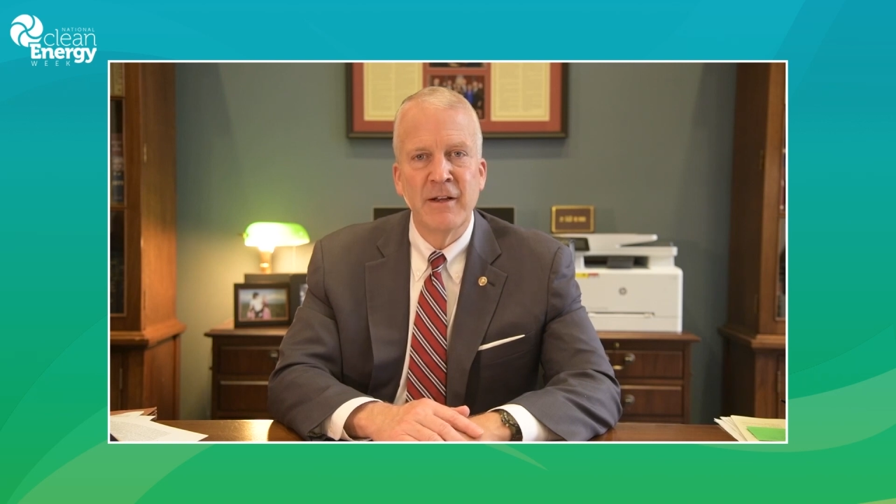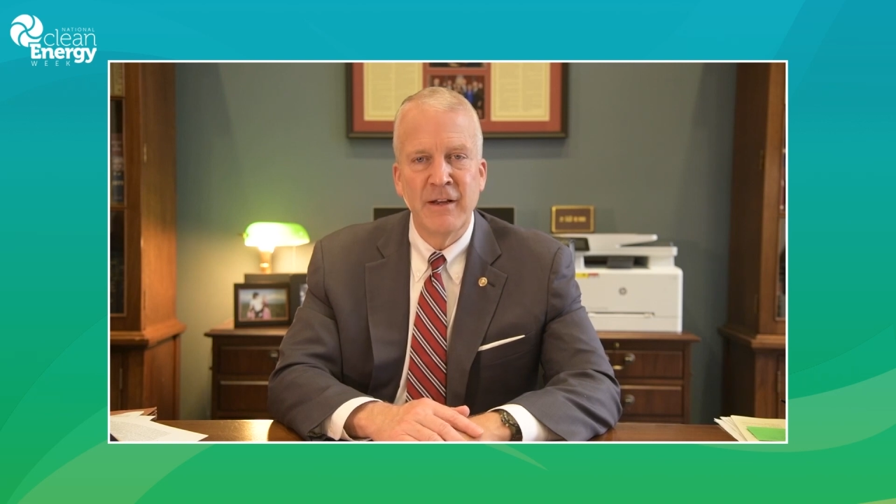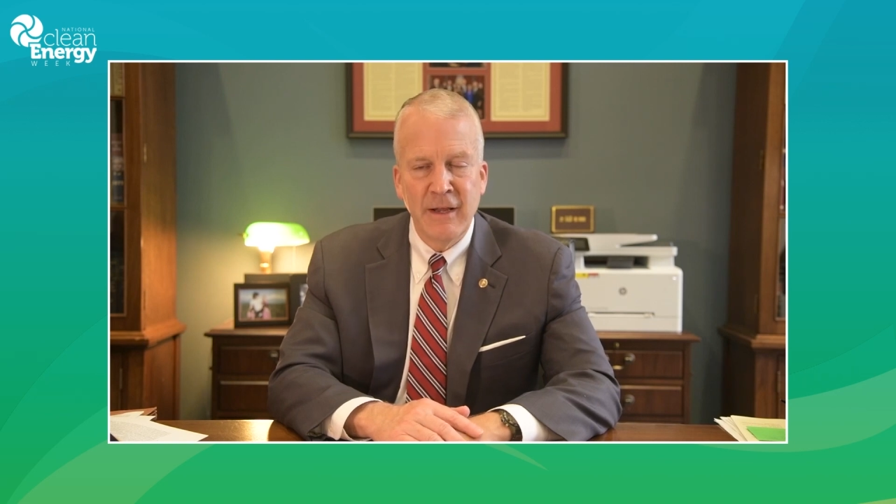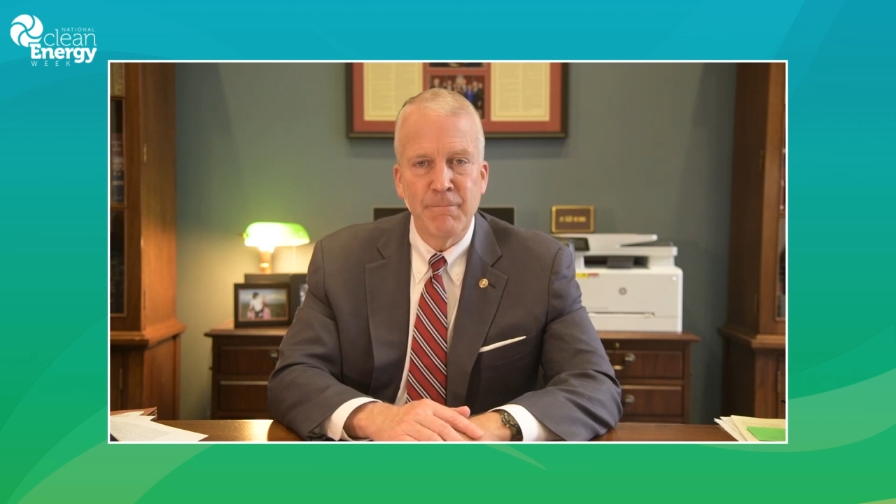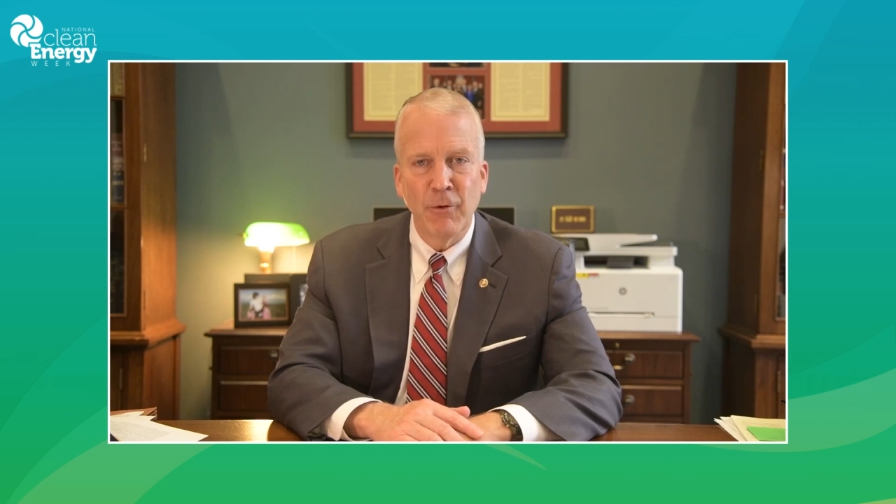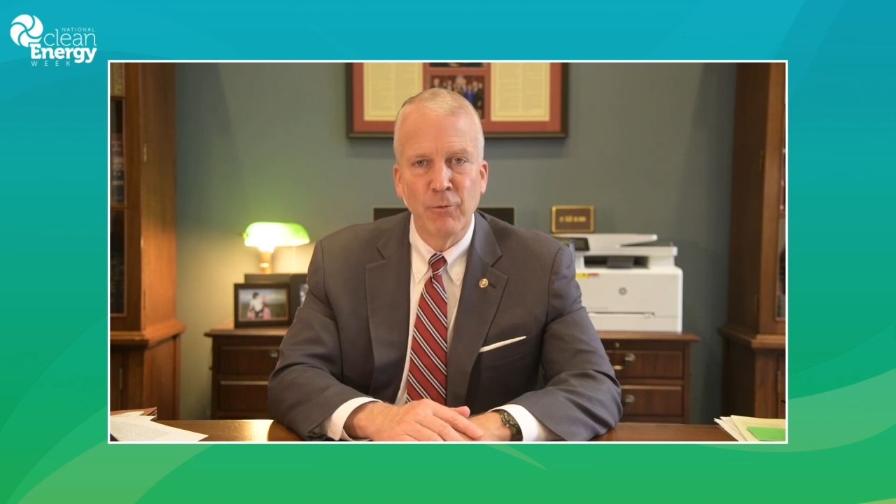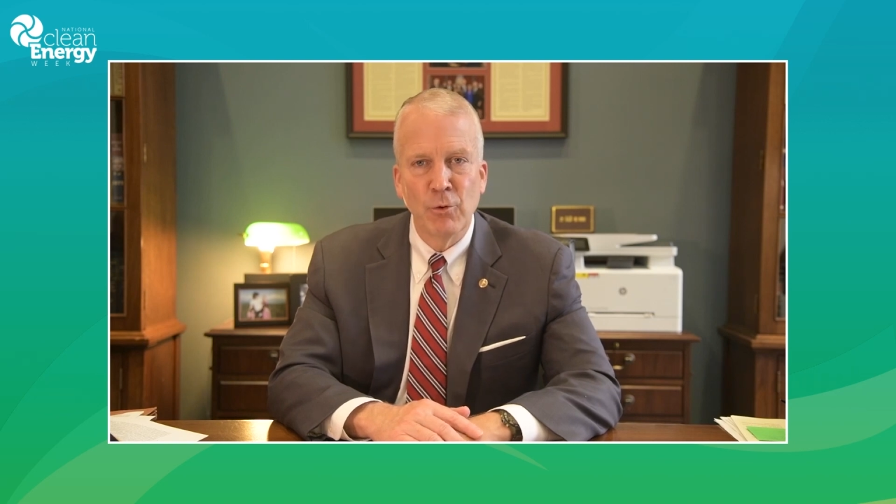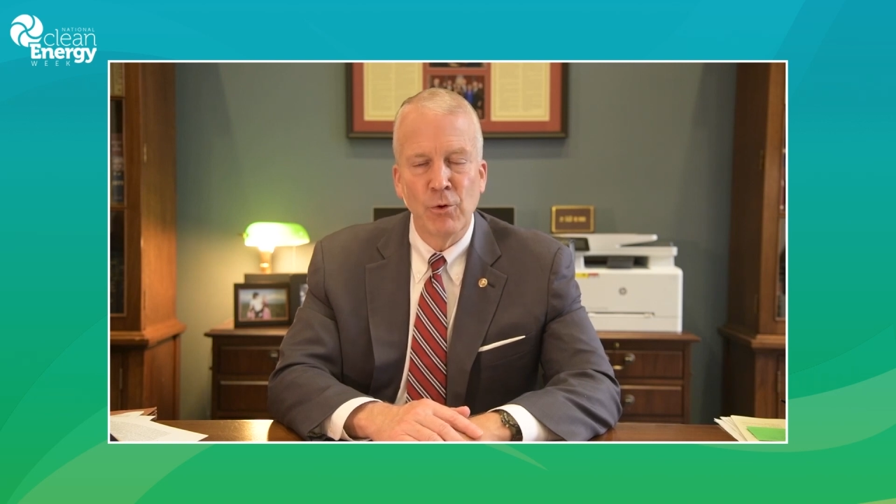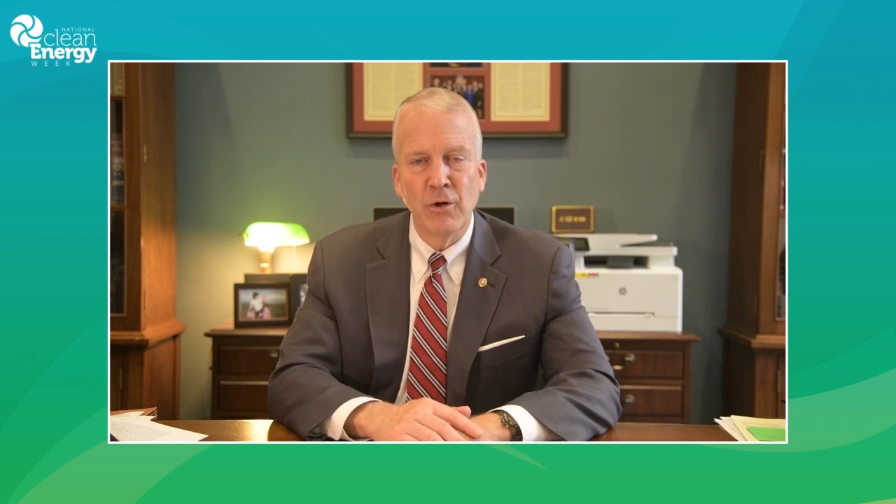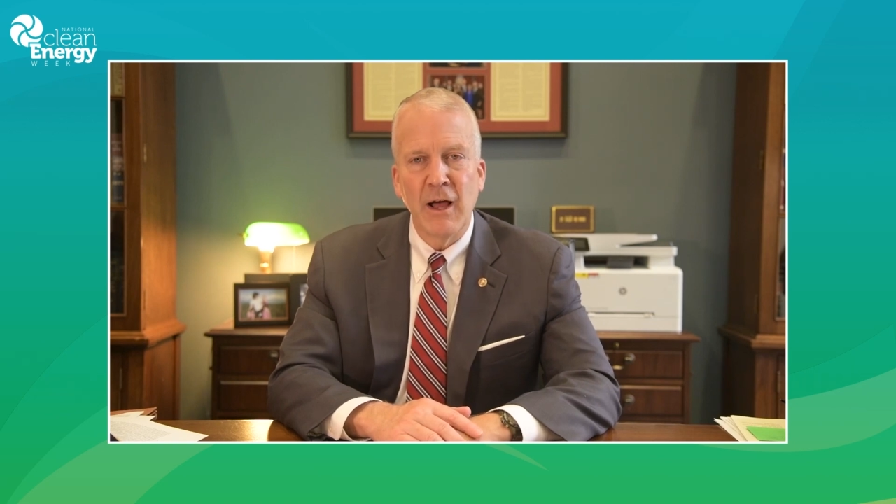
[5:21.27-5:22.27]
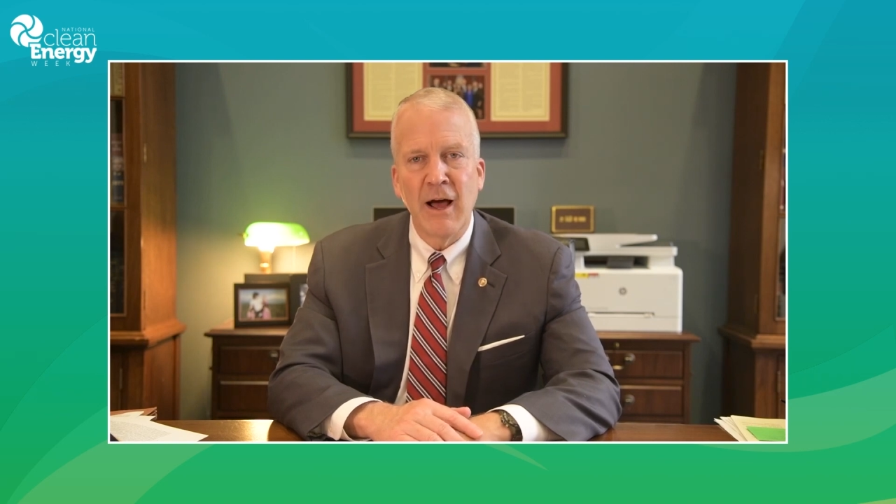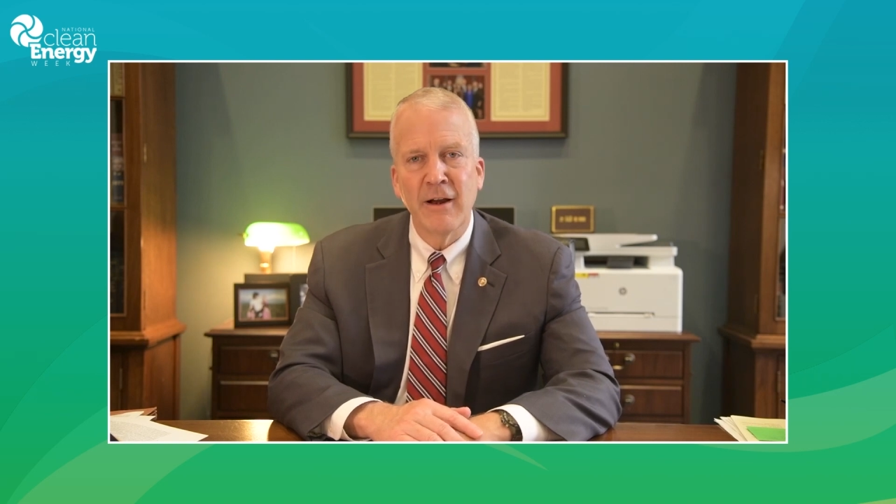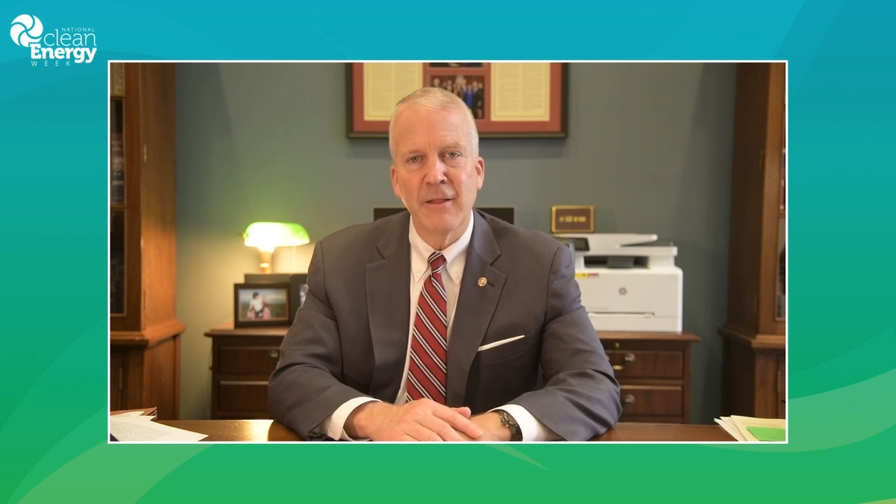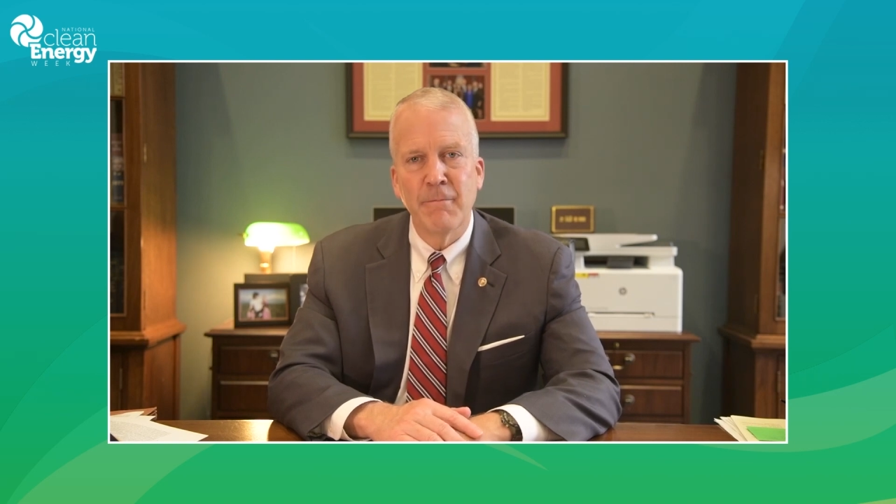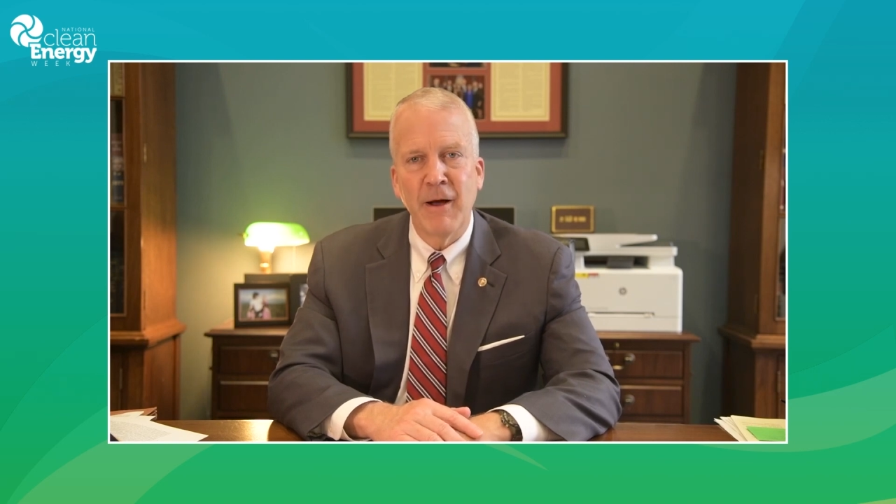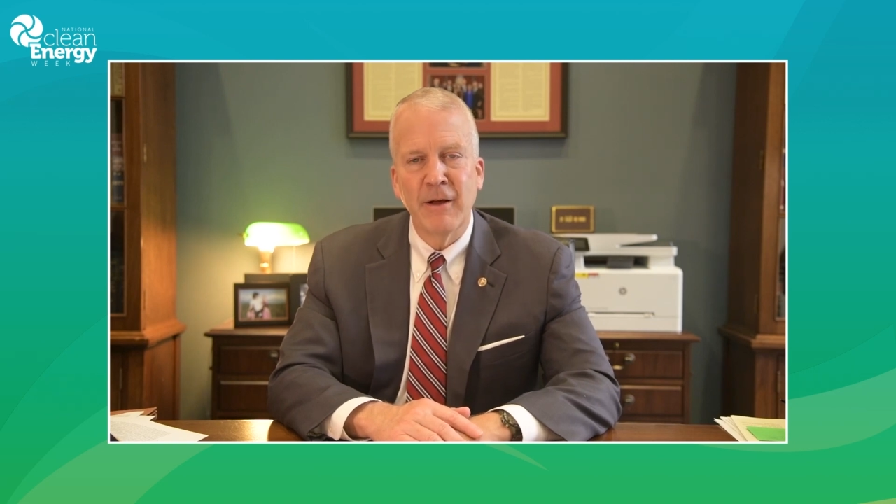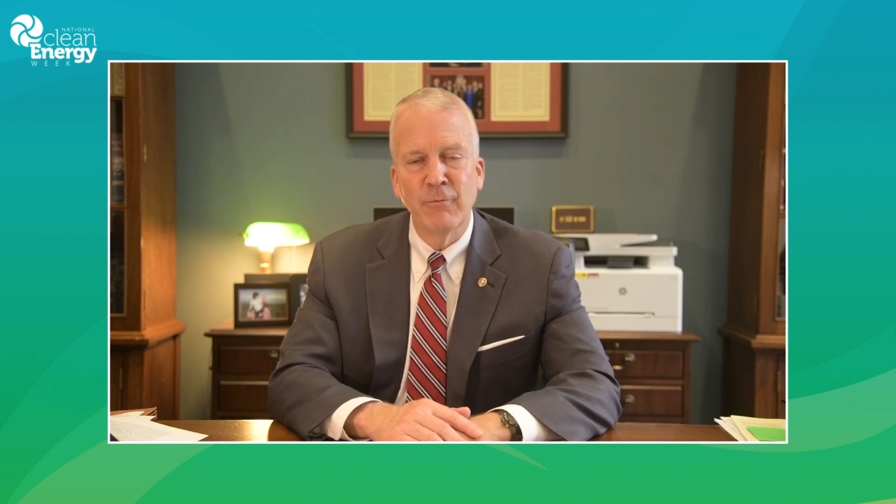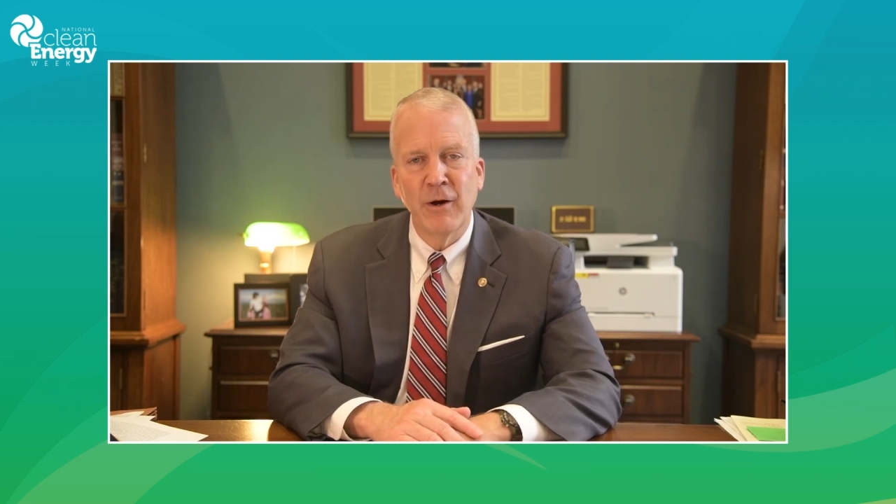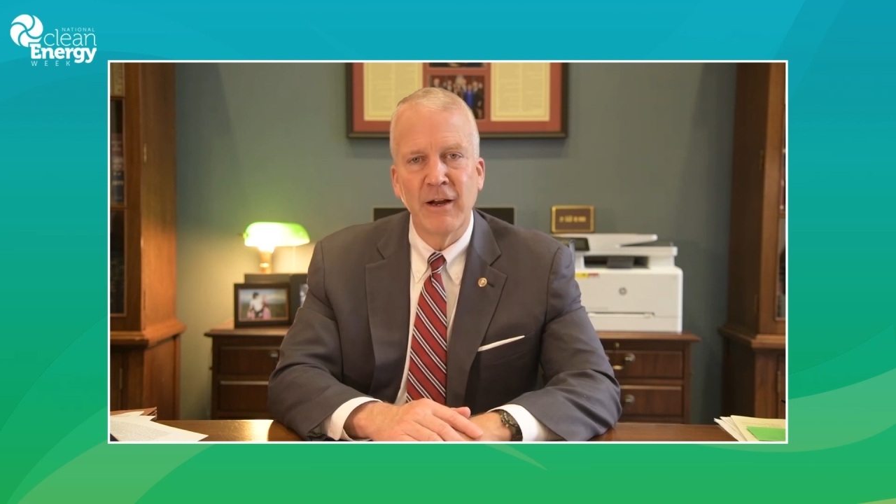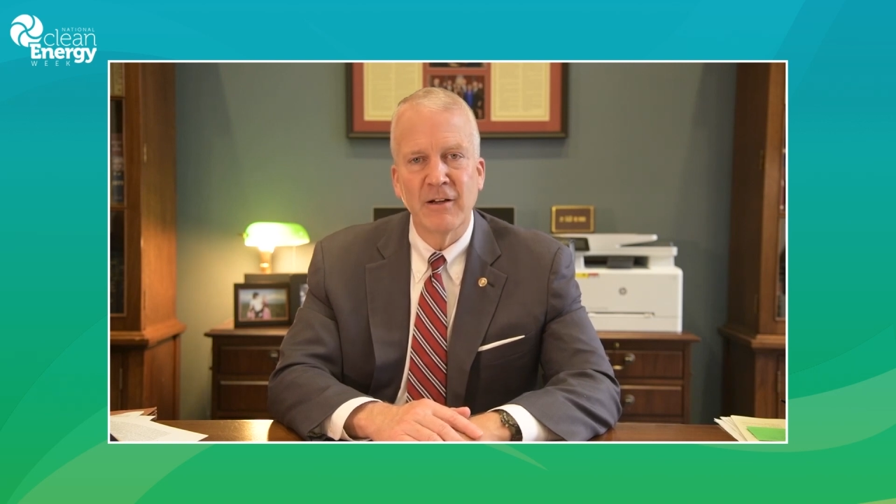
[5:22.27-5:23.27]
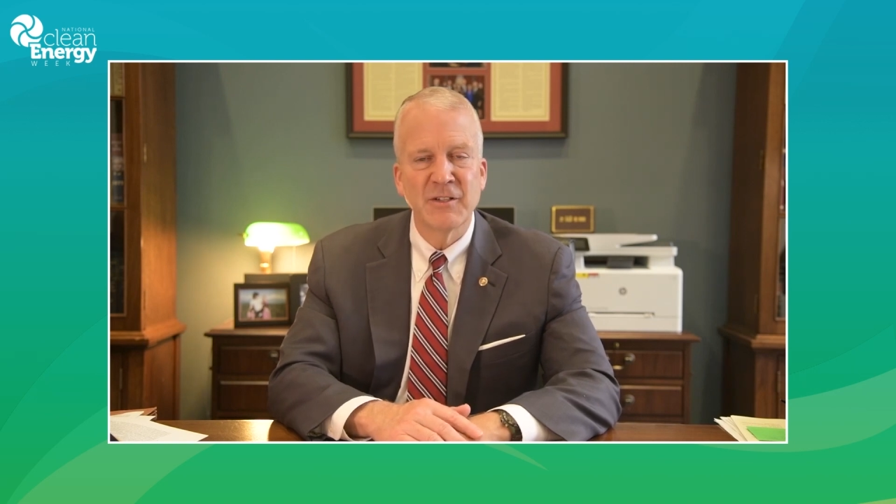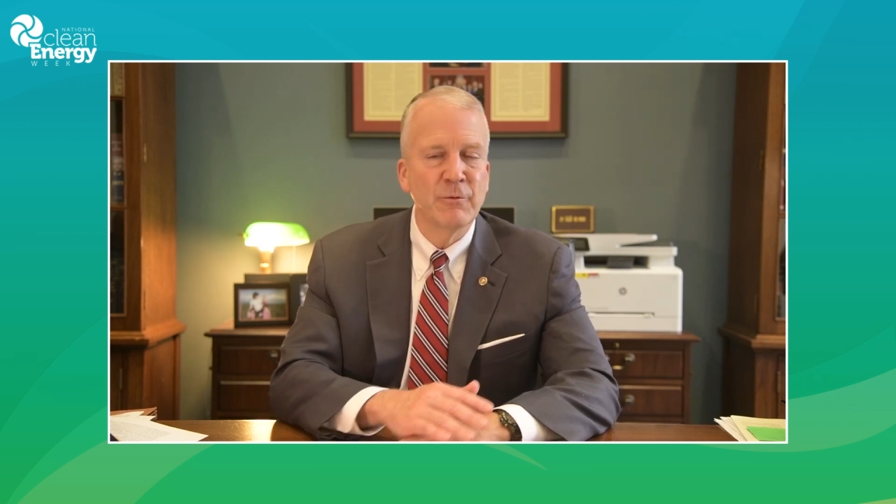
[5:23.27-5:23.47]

NEPA rule out of the Biden White House.